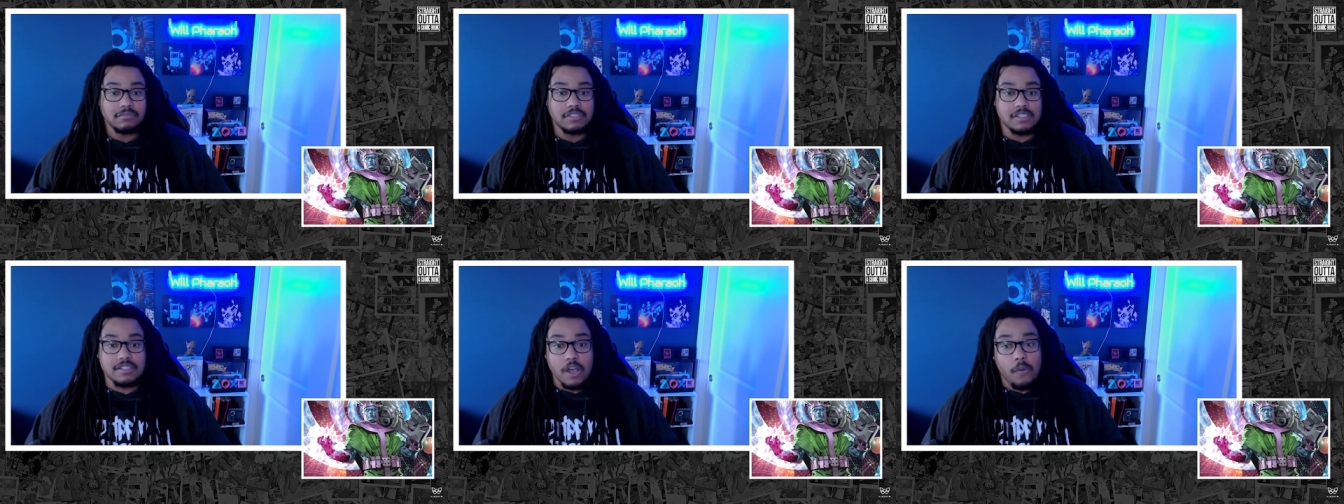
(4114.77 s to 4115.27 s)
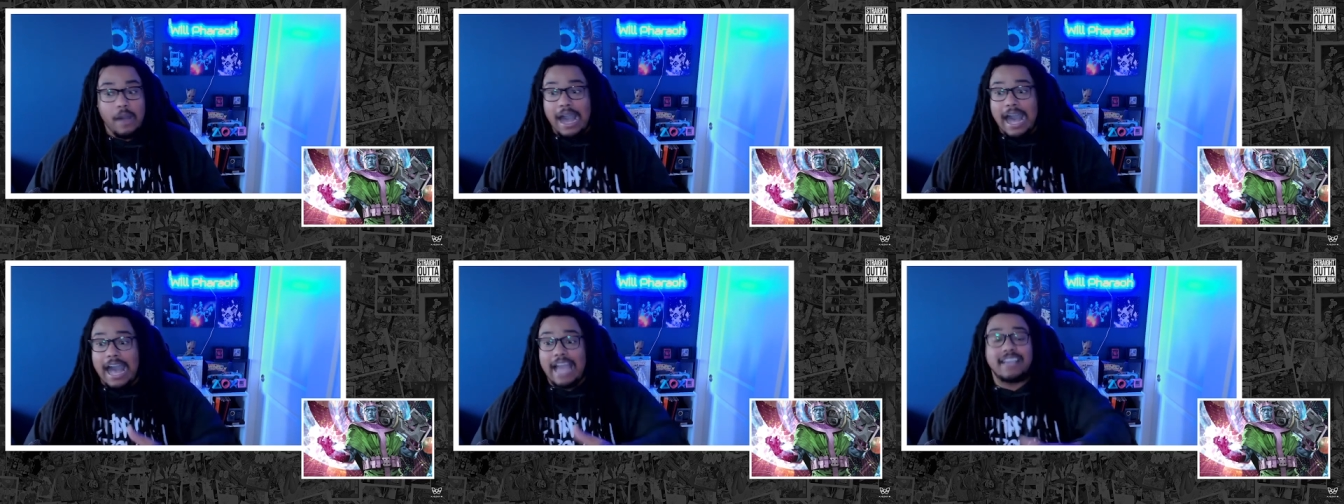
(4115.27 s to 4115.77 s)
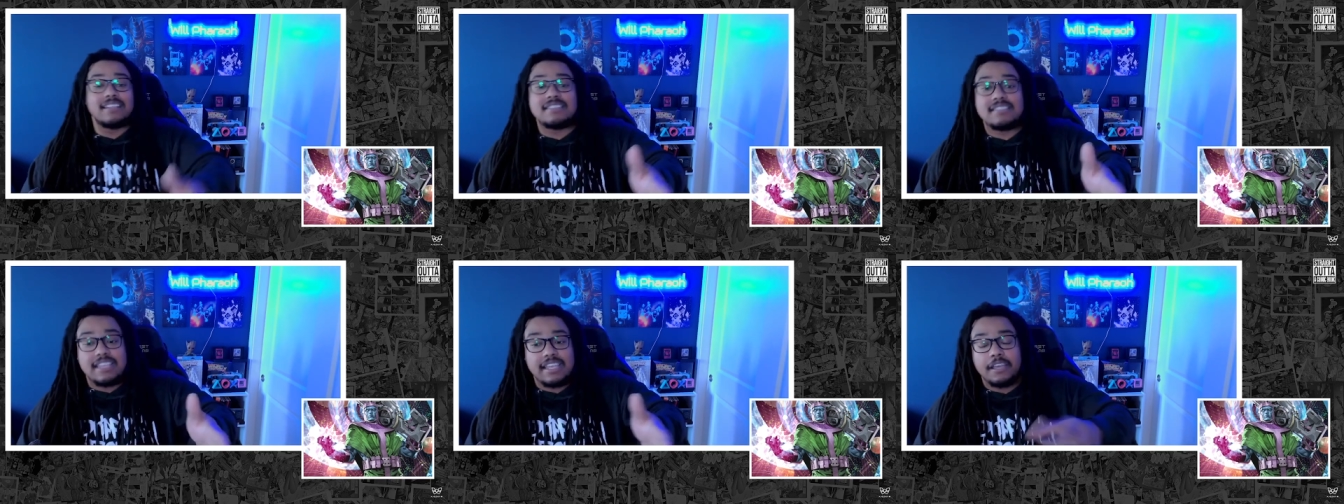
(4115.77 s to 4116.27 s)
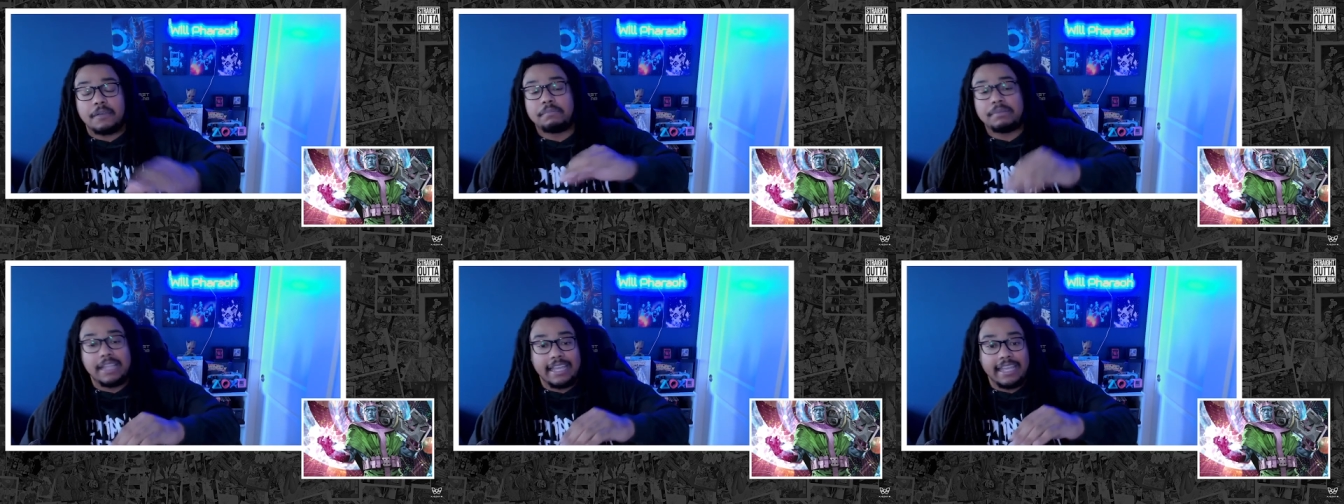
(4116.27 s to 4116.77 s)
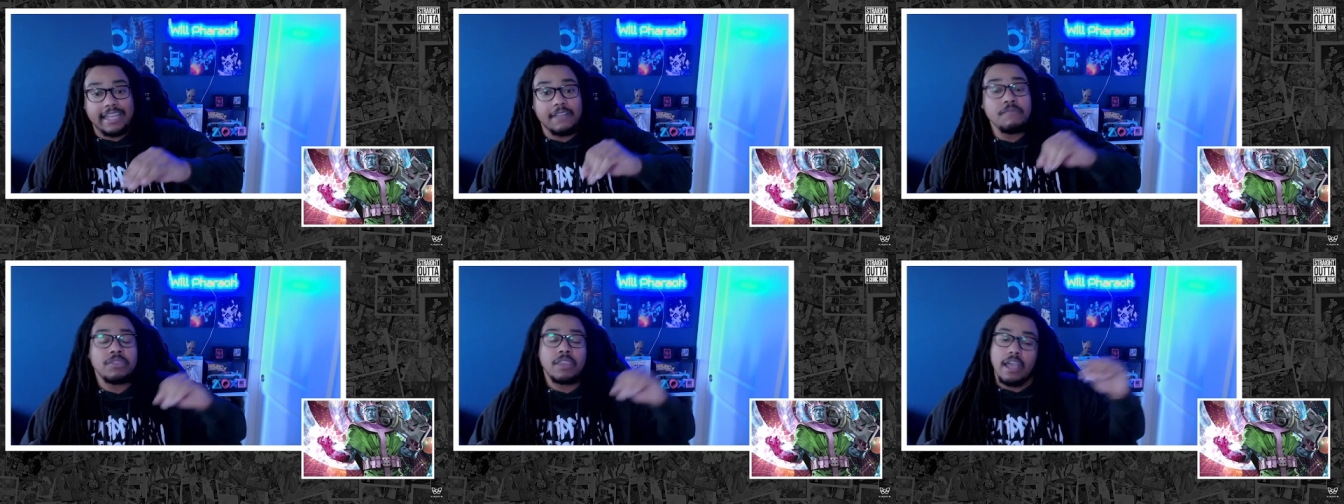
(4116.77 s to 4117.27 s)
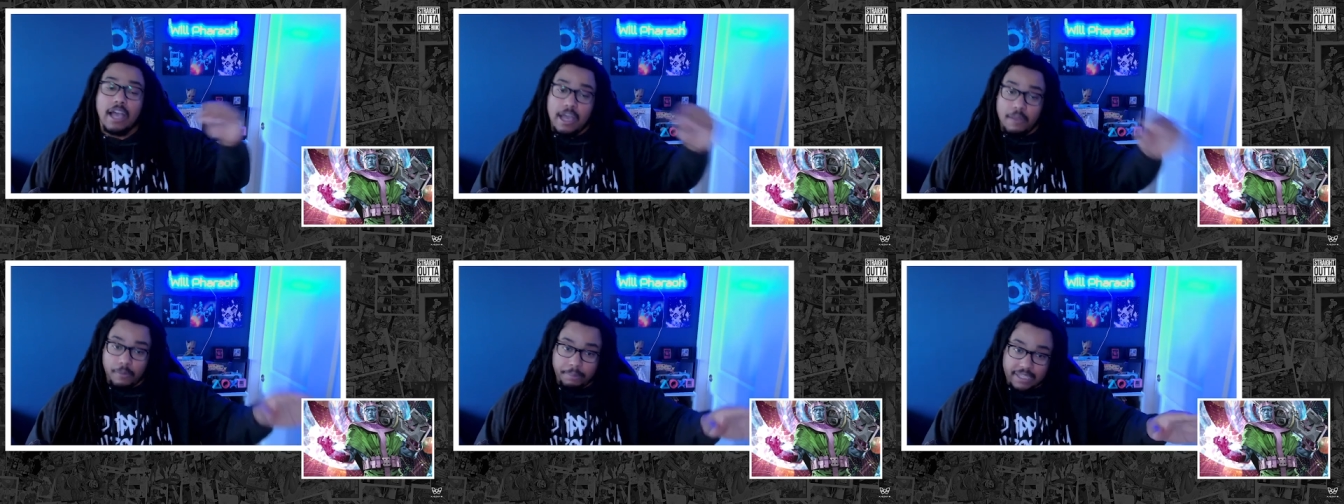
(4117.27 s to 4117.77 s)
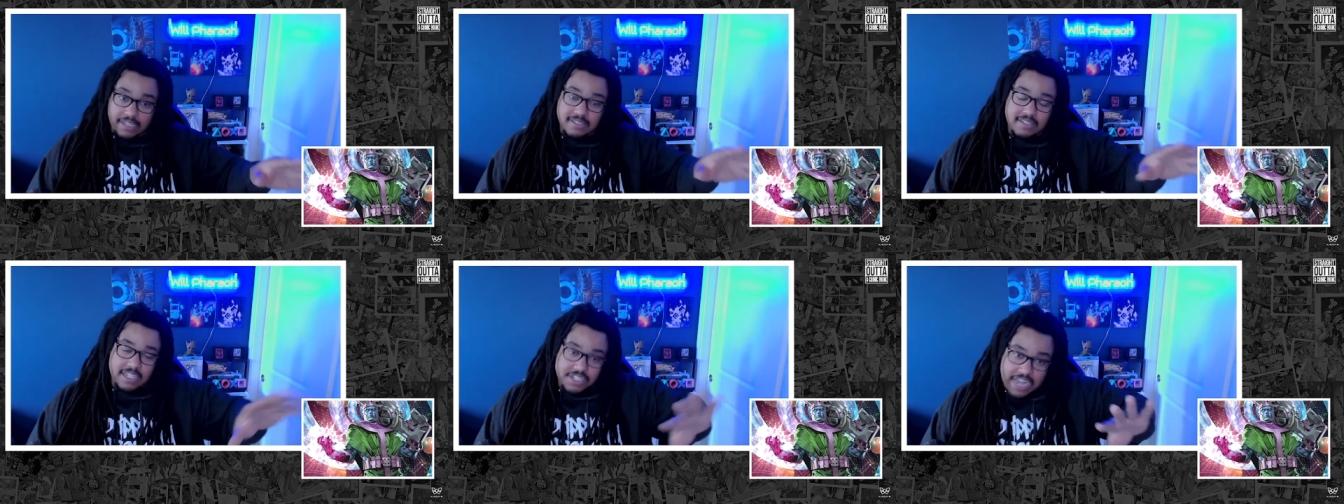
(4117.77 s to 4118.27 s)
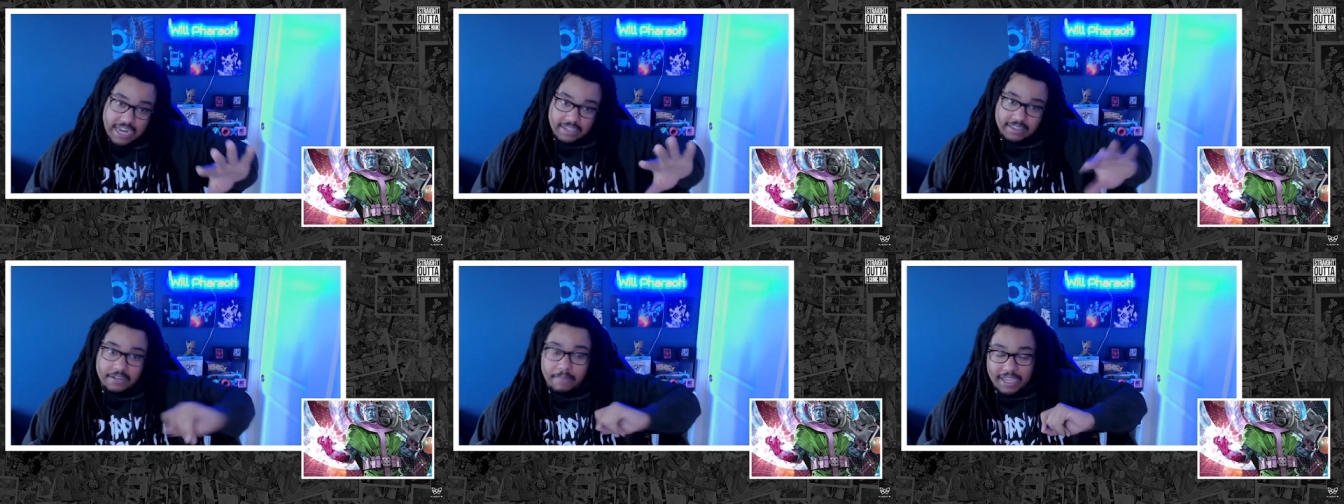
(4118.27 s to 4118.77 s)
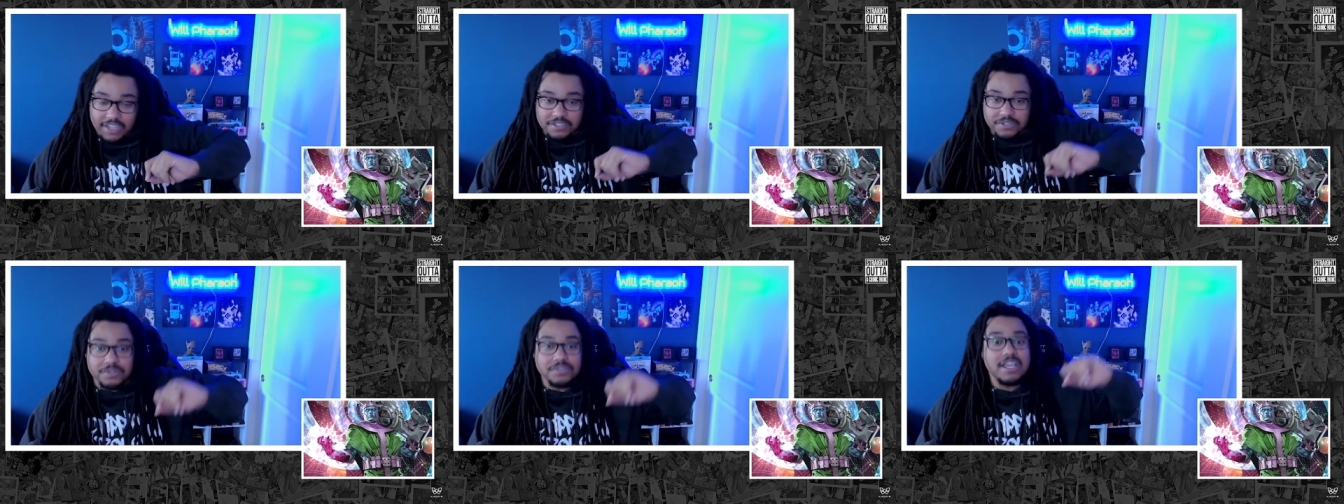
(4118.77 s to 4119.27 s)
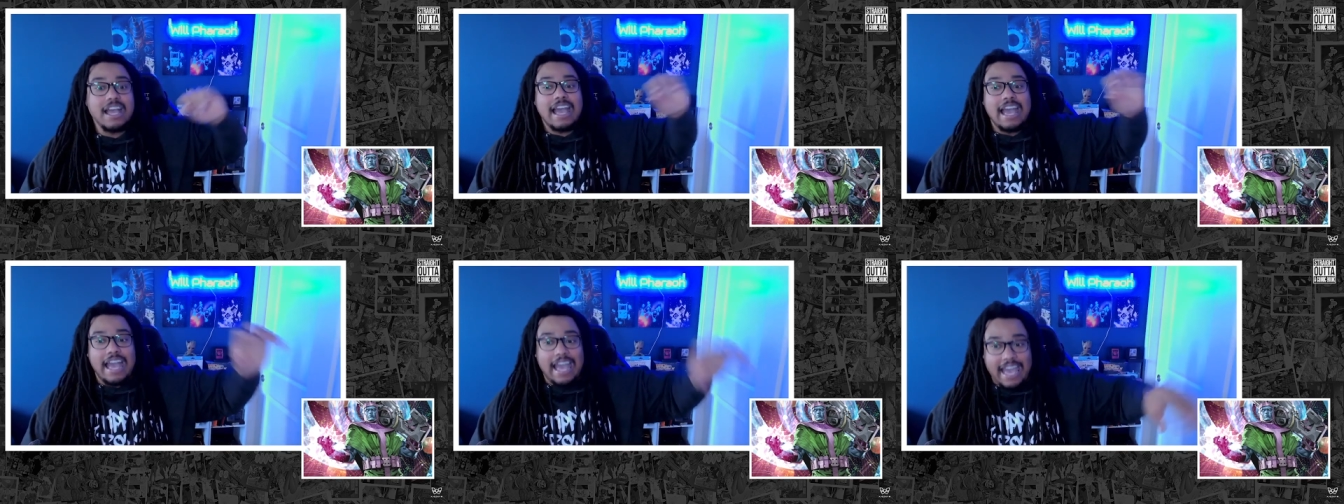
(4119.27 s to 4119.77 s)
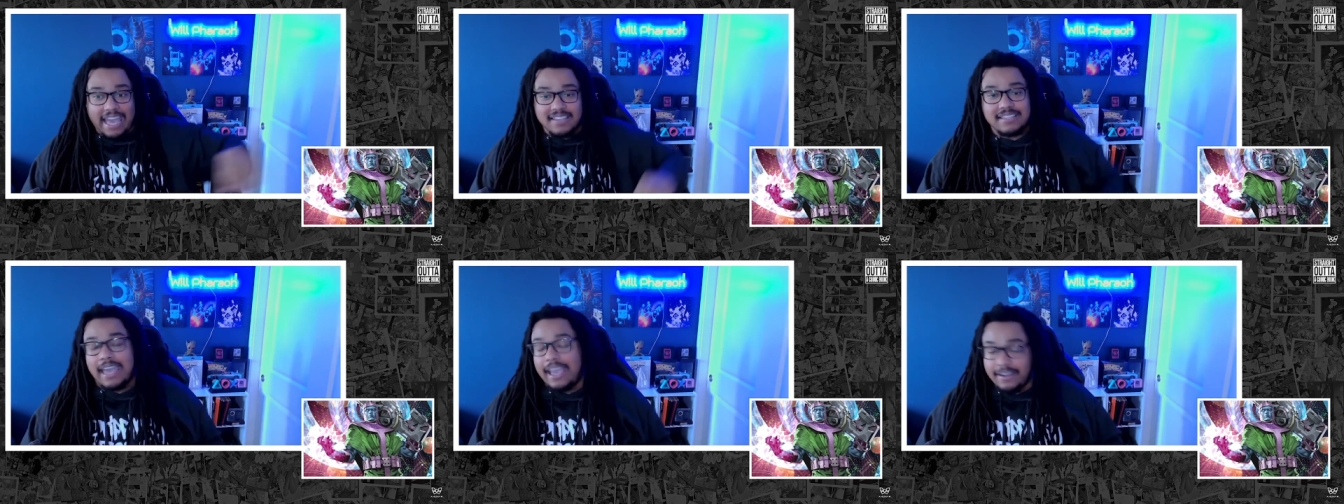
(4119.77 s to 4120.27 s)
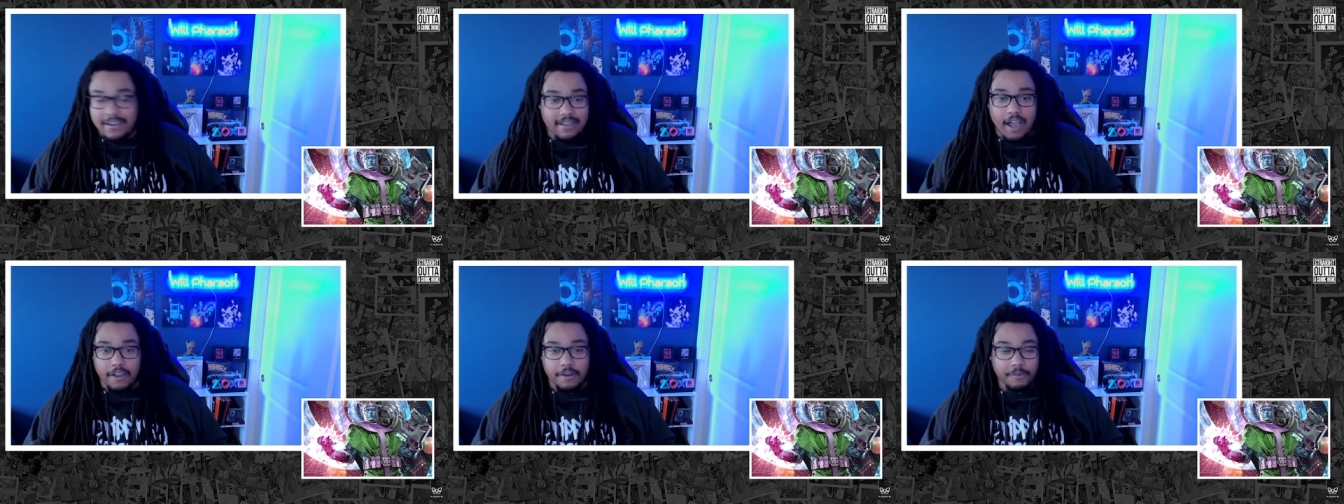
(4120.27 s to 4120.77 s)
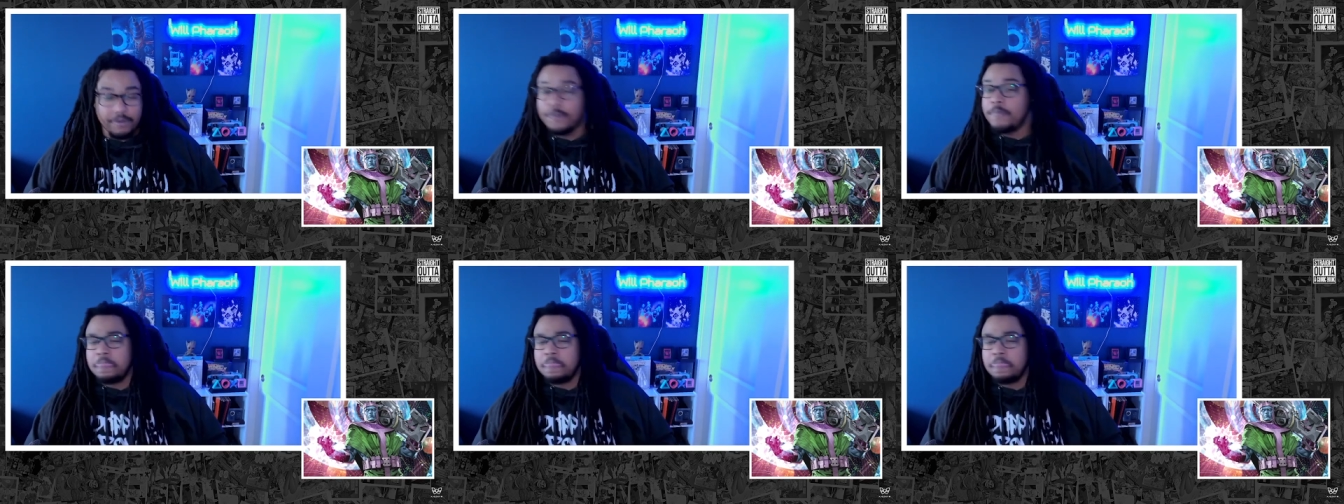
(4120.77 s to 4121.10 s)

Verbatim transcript: So I could see him playing and replacing Jonathan Majors as Kang the Conqueror,